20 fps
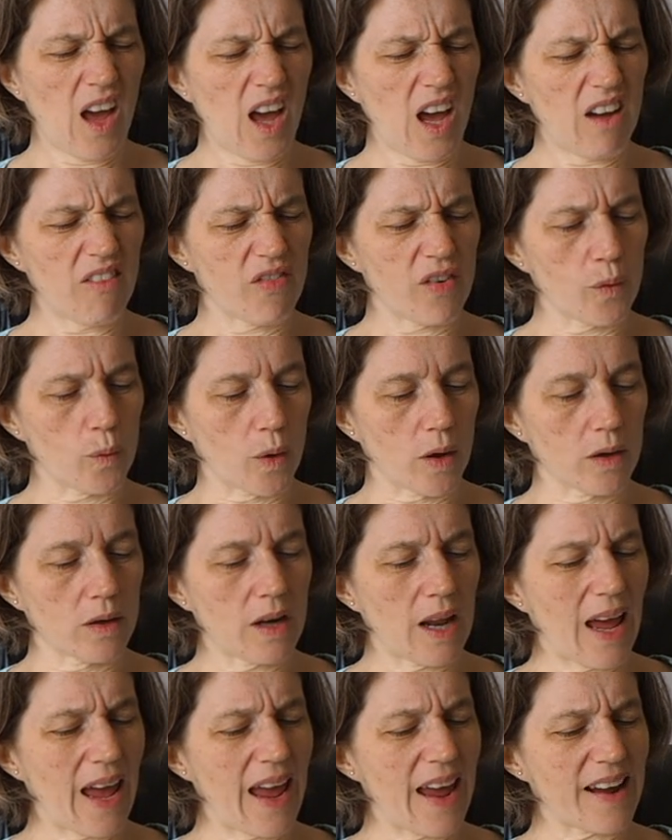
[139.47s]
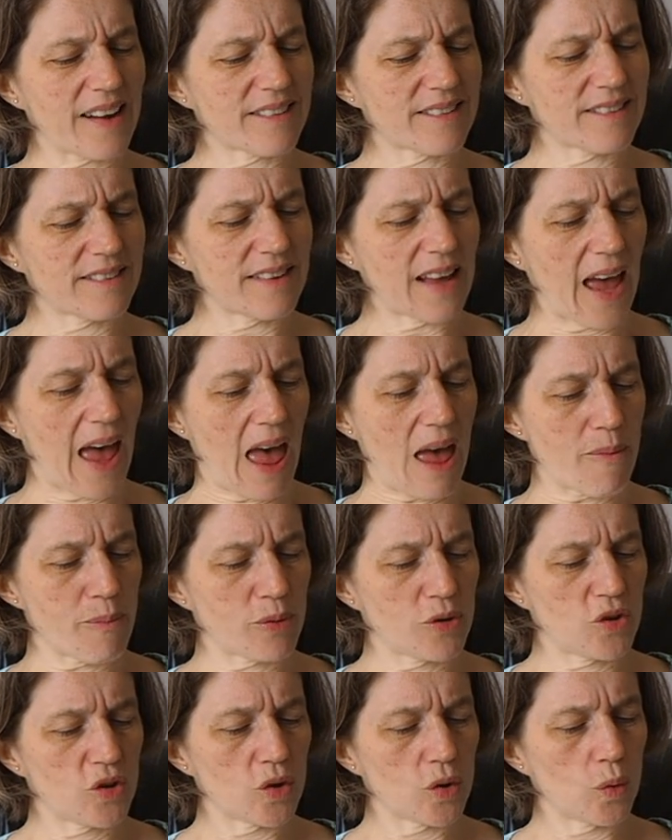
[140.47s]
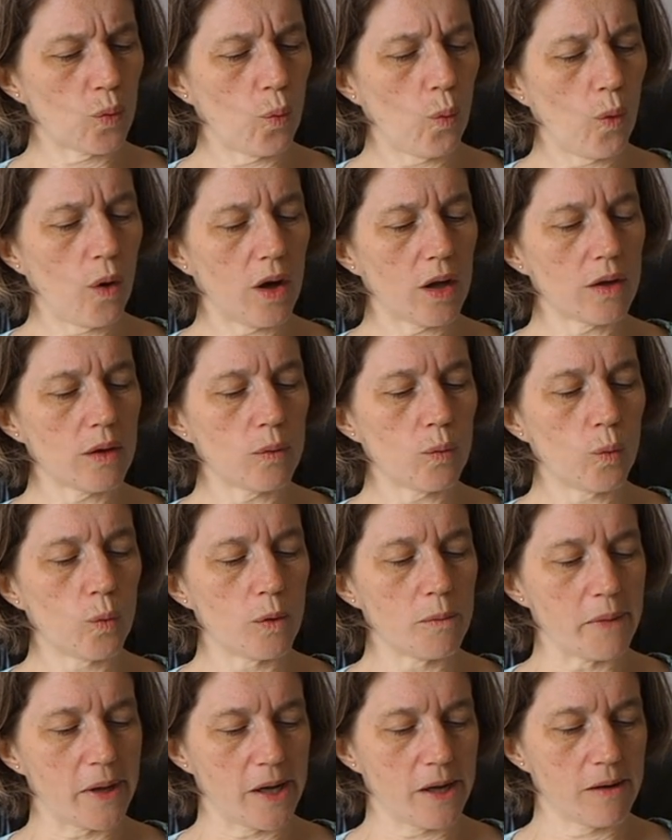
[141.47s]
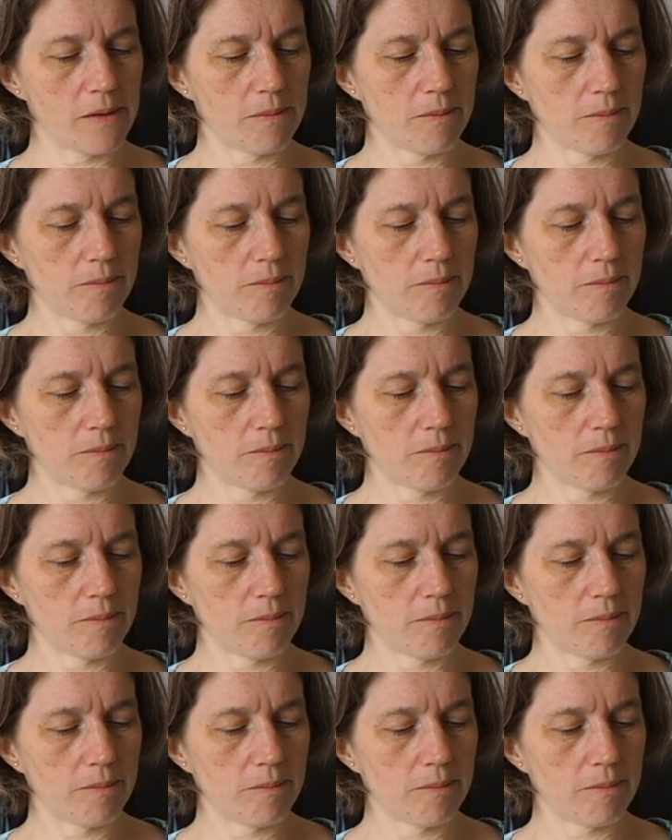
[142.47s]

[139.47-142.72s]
Everyone except one woman.